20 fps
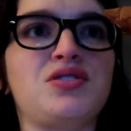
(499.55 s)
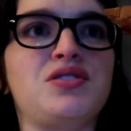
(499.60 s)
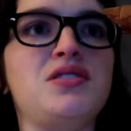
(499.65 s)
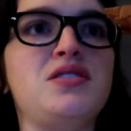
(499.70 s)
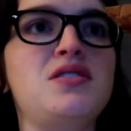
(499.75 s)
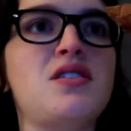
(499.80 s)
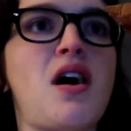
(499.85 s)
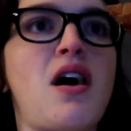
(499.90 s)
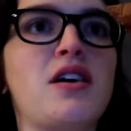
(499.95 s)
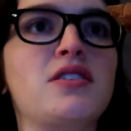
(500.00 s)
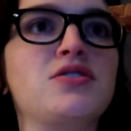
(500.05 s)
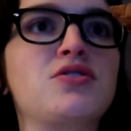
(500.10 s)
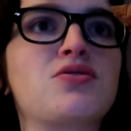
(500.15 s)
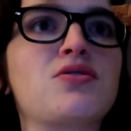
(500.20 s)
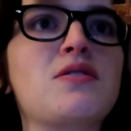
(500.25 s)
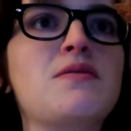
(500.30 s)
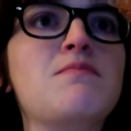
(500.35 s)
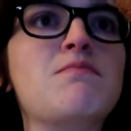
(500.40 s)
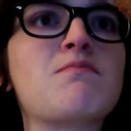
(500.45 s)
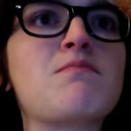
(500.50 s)
just eat ice
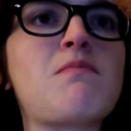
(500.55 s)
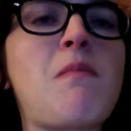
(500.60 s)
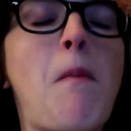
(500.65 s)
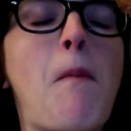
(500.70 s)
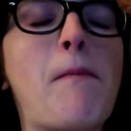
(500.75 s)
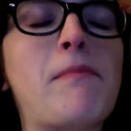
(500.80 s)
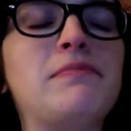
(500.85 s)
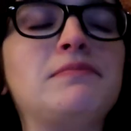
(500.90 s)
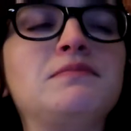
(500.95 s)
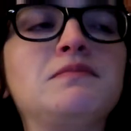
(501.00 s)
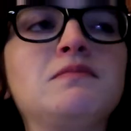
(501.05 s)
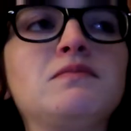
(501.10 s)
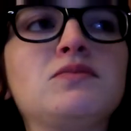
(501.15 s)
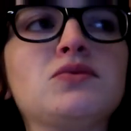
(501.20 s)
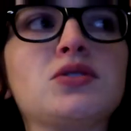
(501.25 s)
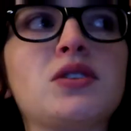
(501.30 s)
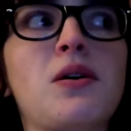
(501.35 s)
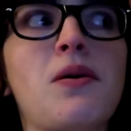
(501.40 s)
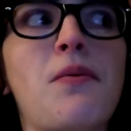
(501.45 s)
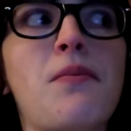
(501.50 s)
cream.
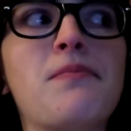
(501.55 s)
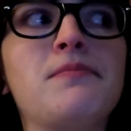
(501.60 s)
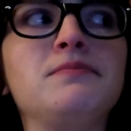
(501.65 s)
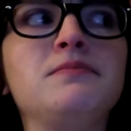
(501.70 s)
So